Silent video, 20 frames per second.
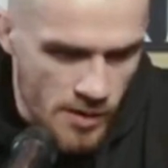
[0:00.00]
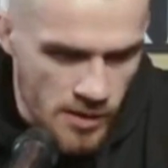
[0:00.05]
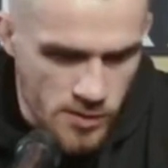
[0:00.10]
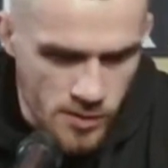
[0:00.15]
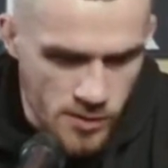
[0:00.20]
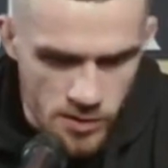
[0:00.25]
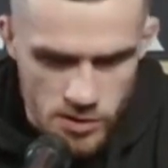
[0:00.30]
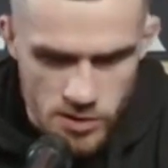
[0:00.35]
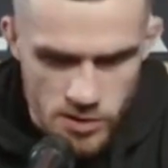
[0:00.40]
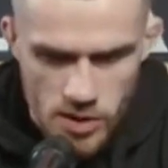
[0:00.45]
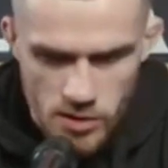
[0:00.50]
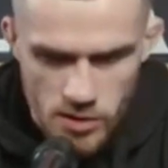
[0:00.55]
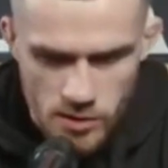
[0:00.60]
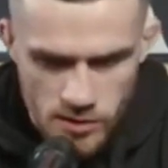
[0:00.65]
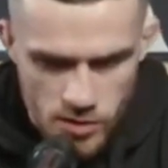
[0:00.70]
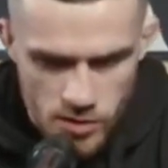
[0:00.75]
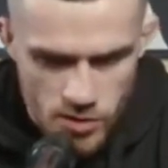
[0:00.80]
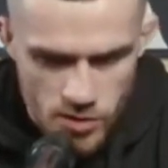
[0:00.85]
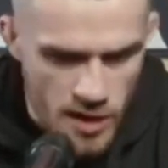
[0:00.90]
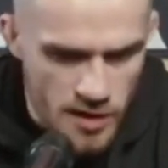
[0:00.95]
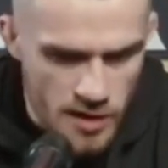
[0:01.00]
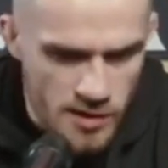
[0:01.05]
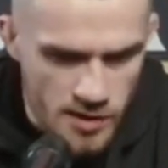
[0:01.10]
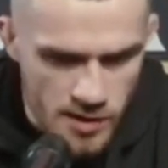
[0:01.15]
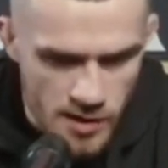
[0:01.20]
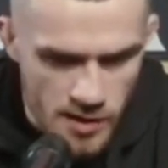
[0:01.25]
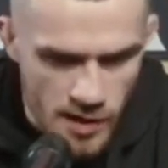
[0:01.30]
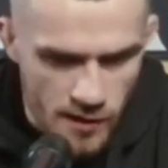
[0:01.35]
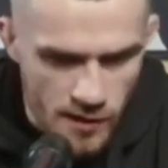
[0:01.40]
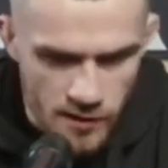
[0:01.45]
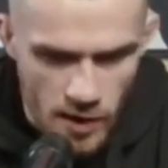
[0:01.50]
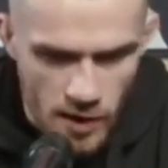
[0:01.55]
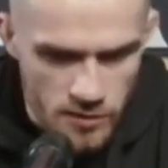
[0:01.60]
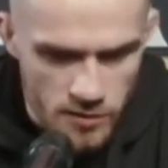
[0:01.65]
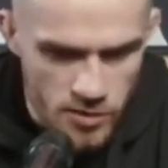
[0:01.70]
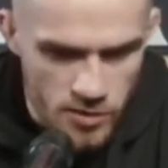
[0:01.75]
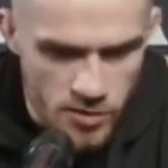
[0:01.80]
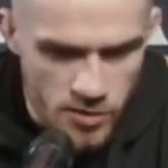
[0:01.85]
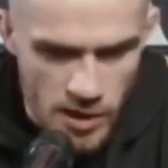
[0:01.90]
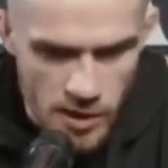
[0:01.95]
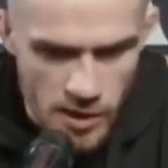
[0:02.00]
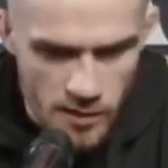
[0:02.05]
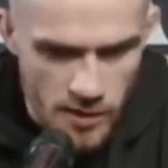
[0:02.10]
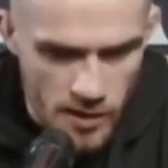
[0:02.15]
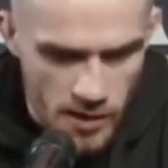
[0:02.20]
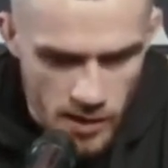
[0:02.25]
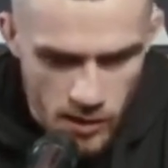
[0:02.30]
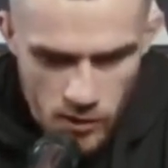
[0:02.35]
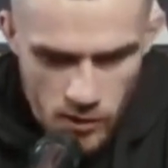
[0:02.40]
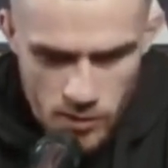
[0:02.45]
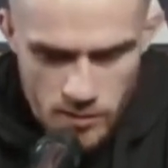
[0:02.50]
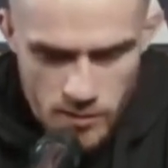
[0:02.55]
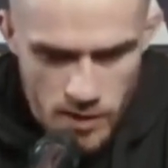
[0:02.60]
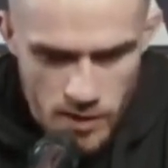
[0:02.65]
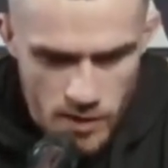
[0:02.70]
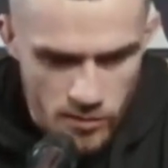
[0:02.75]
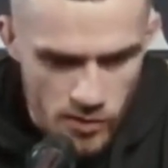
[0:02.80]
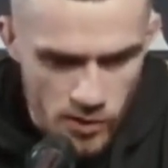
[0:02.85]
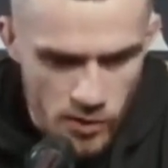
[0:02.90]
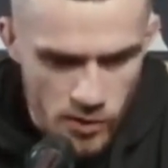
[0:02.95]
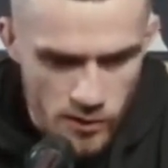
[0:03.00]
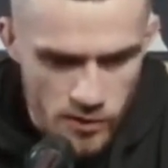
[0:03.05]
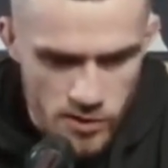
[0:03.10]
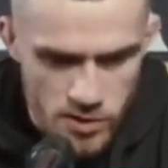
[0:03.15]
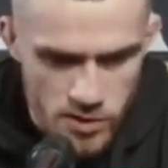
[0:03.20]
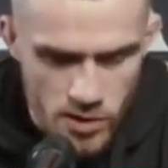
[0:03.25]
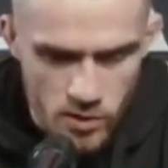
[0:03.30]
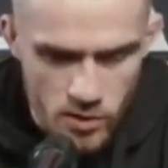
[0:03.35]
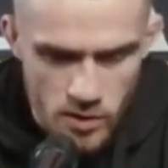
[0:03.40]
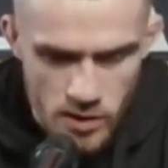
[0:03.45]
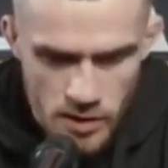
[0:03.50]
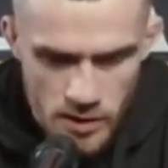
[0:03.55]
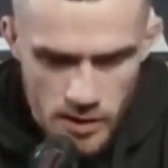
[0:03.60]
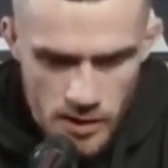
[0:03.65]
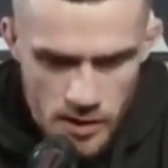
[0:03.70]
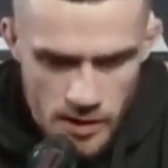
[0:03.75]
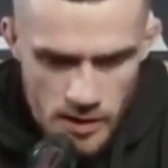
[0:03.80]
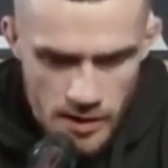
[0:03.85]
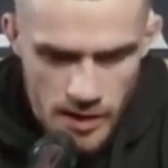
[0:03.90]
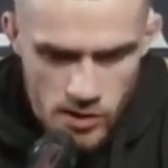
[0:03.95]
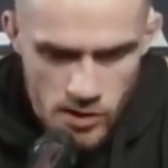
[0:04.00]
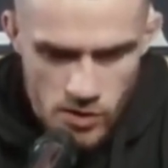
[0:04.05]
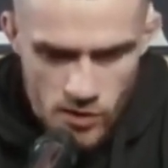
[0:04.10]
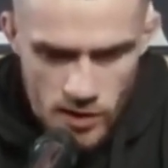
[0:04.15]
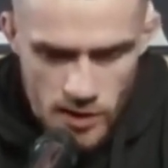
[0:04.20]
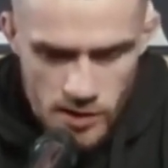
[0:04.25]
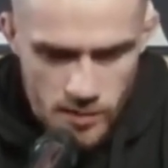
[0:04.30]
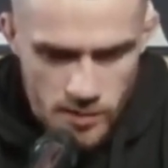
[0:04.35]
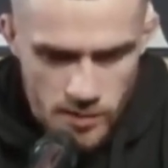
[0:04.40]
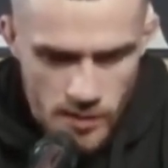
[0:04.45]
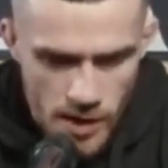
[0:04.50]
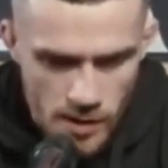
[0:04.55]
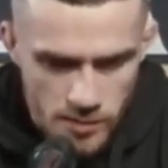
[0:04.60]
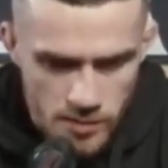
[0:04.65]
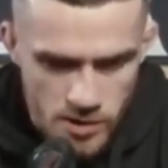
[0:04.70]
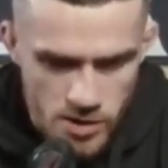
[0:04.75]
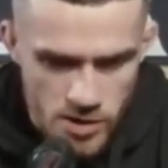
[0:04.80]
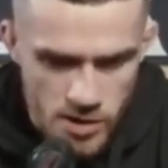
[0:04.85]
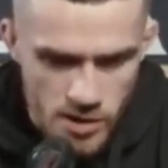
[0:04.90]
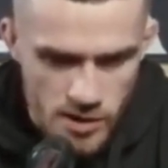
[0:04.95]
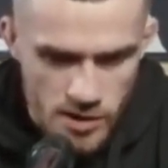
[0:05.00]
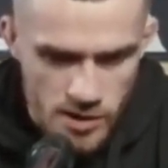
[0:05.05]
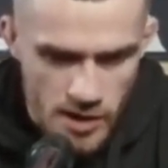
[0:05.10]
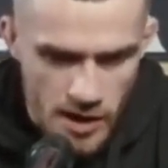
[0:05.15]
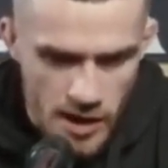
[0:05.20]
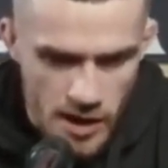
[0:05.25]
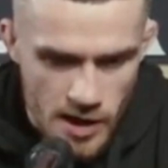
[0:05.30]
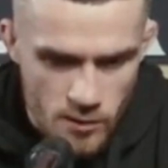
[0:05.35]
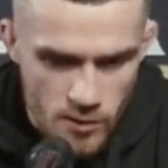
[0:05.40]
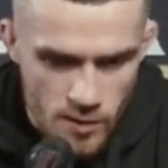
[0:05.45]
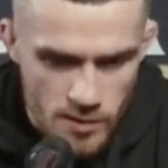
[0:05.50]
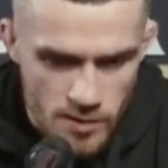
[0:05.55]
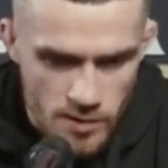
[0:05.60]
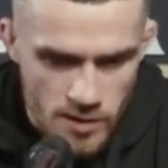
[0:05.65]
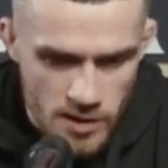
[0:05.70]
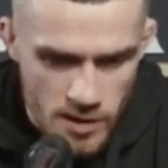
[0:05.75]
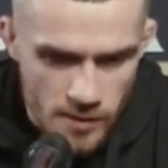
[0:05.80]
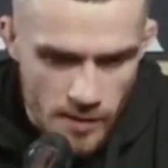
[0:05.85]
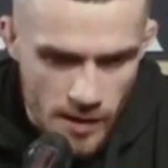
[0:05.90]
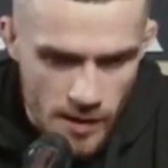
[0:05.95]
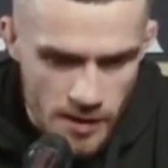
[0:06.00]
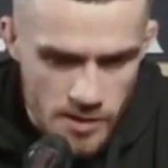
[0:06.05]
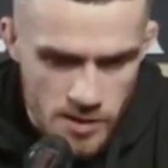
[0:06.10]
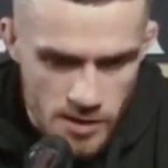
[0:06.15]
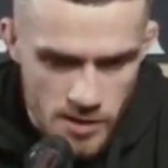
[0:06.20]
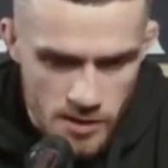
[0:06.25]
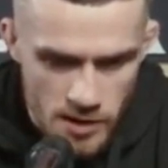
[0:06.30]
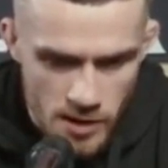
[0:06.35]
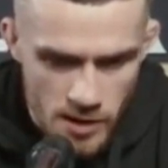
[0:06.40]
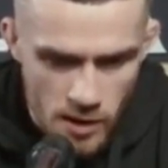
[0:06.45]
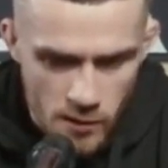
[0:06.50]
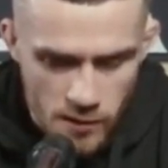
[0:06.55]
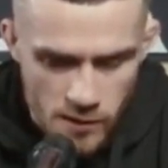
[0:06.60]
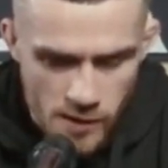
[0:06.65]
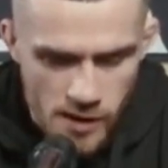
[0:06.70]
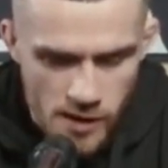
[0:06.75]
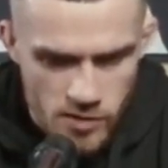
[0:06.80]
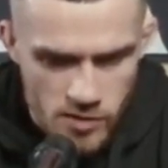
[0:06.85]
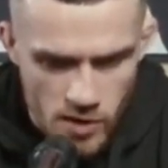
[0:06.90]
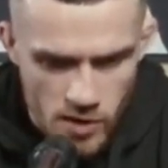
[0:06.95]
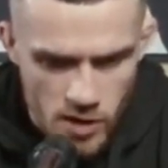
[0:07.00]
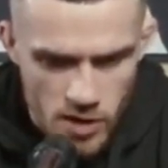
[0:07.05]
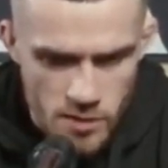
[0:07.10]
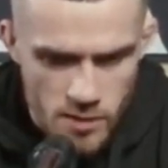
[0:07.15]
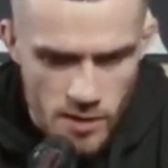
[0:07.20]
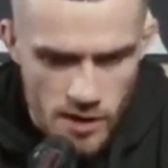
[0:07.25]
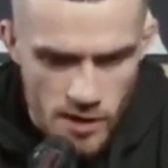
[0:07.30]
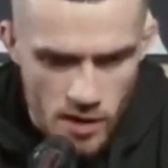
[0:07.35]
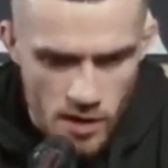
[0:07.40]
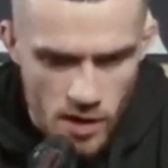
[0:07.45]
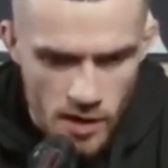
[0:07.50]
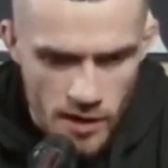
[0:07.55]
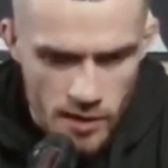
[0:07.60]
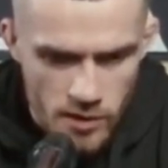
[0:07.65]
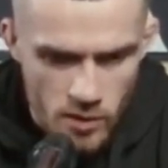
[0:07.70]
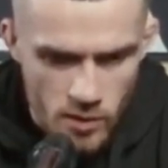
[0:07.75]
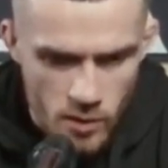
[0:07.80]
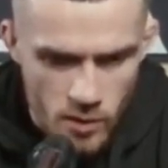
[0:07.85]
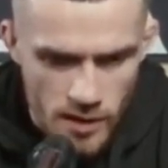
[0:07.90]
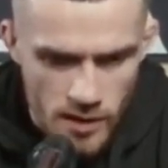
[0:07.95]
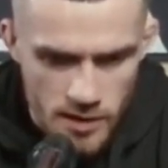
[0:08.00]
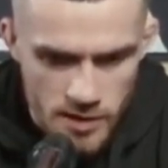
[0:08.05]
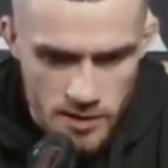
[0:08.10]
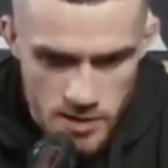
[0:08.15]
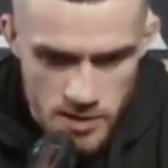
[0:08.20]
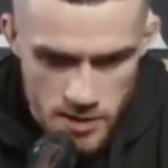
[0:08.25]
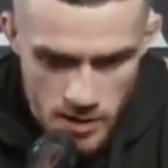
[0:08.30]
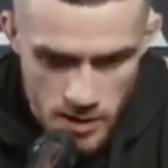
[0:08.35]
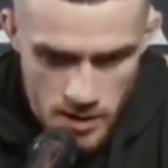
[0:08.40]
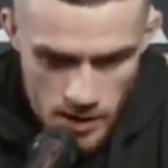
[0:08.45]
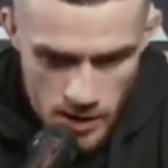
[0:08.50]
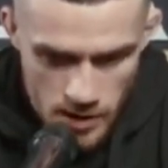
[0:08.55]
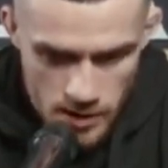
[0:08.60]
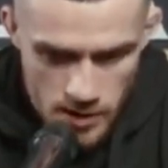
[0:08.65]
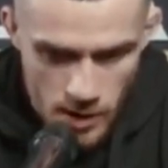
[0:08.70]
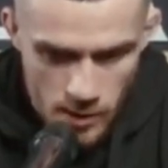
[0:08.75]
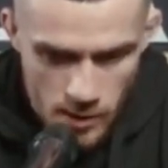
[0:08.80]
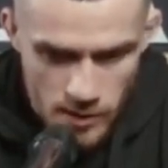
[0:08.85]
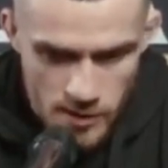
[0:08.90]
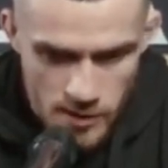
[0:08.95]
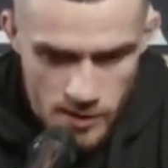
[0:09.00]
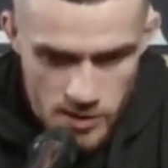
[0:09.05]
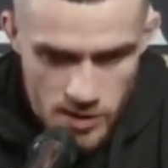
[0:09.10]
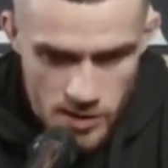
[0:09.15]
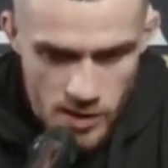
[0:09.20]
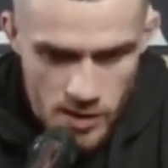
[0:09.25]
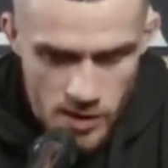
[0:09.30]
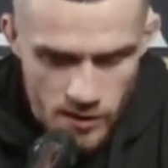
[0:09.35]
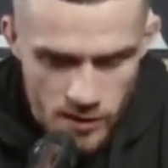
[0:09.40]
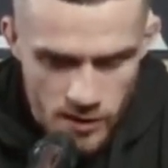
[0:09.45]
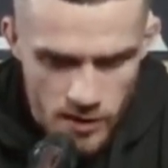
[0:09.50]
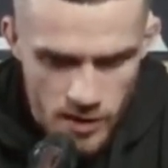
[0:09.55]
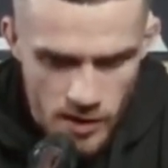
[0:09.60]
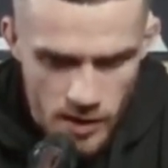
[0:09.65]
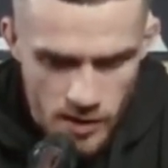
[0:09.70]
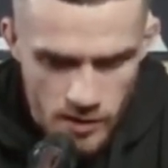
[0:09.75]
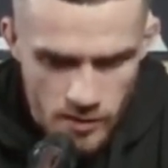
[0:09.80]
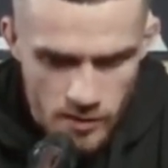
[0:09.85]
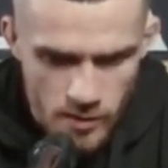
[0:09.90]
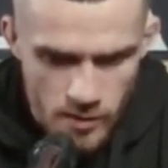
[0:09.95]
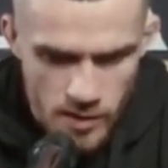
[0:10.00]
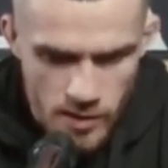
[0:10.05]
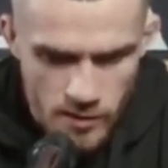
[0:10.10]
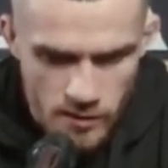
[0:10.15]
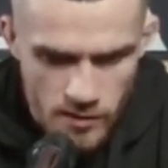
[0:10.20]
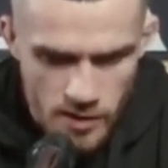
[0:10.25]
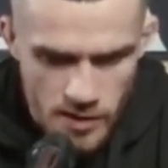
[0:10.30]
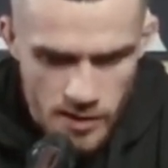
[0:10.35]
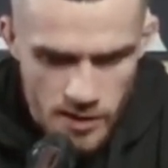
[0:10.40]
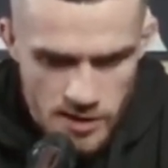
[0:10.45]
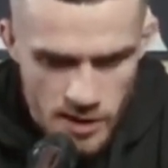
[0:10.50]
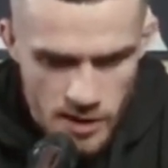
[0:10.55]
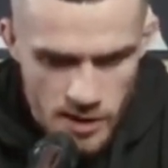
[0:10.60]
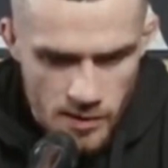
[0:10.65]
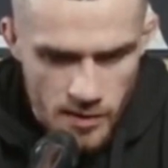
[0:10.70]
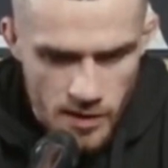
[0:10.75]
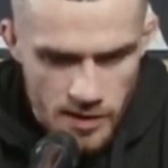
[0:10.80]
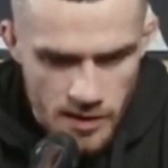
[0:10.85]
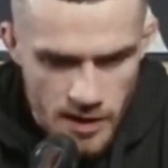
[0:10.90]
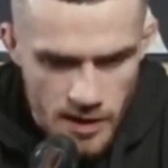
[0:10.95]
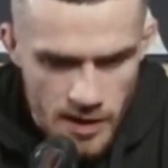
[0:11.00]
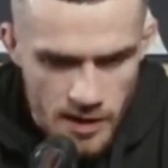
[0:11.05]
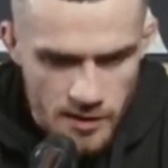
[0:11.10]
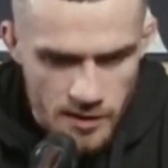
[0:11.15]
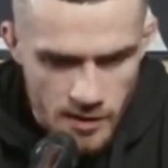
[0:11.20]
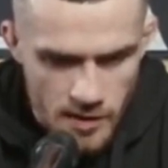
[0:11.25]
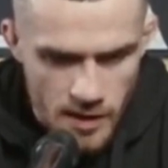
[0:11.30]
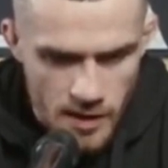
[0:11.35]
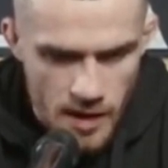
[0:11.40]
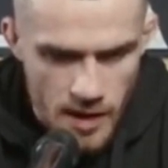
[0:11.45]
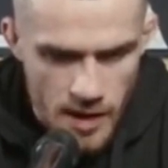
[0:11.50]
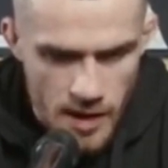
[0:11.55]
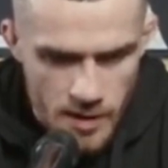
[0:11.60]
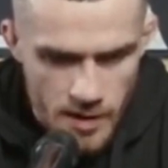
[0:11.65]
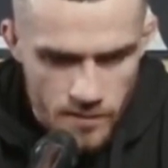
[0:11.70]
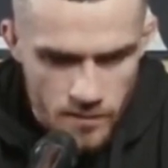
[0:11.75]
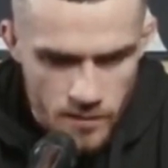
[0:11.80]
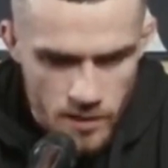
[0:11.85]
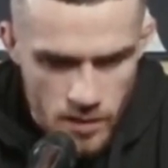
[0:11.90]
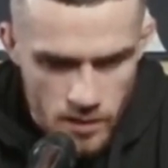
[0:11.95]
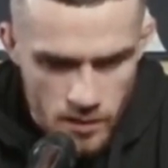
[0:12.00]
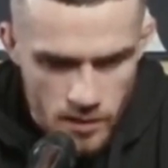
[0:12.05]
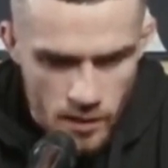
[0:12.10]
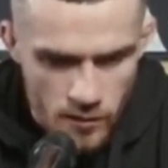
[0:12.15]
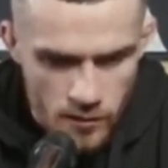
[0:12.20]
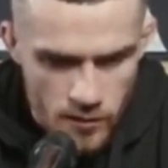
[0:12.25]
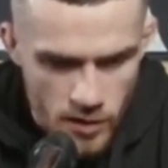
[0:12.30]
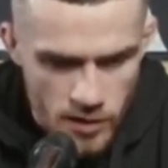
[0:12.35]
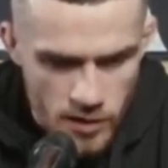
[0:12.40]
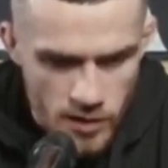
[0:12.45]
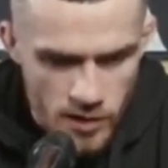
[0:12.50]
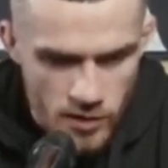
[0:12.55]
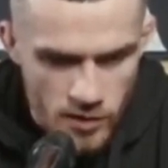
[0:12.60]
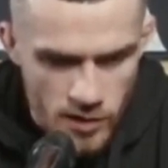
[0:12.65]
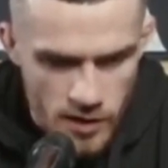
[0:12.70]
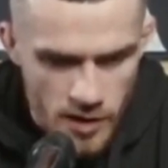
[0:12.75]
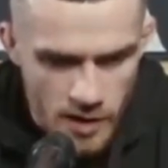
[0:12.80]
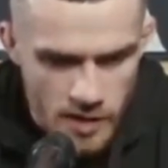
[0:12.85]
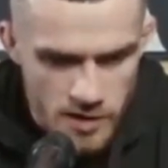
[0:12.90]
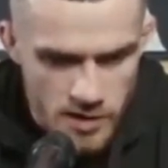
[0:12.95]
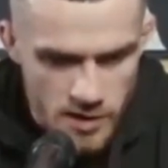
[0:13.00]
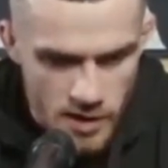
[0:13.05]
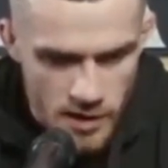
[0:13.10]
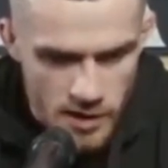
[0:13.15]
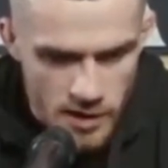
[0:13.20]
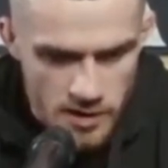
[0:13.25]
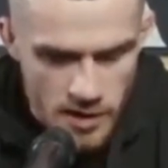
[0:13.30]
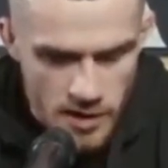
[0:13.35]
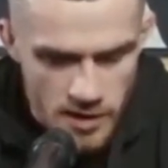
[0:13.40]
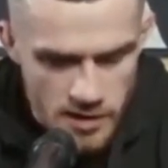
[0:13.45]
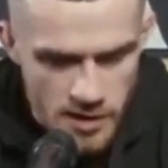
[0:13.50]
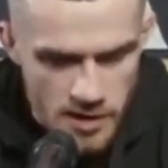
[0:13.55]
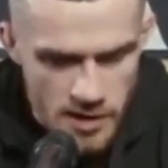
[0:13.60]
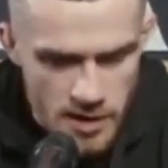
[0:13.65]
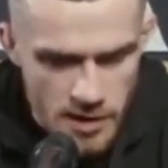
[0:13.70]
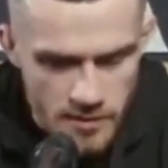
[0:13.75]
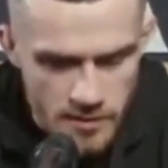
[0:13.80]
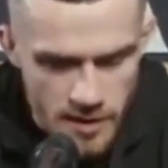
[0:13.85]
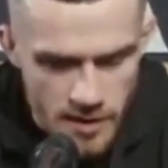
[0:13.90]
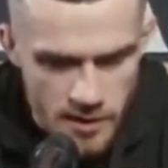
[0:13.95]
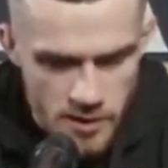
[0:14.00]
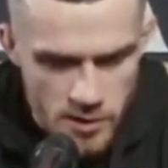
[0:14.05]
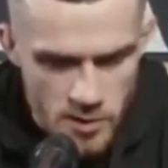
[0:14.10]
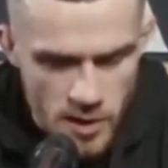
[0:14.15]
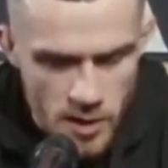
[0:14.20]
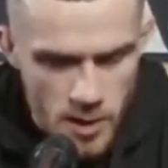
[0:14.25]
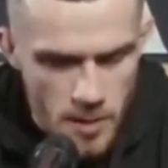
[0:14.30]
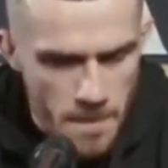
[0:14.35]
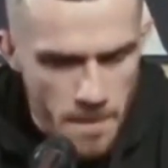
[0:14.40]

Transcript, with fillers: weren't showing up to train, I'd have no one to train with, and I wouldn't be improving. So yeah, it's great to be able to share the card with my teammates, and you know, fingers crossed we can all get the wins that we deserve, and, and we can really celebrate then um, on Friday night as, as, as a team then as well.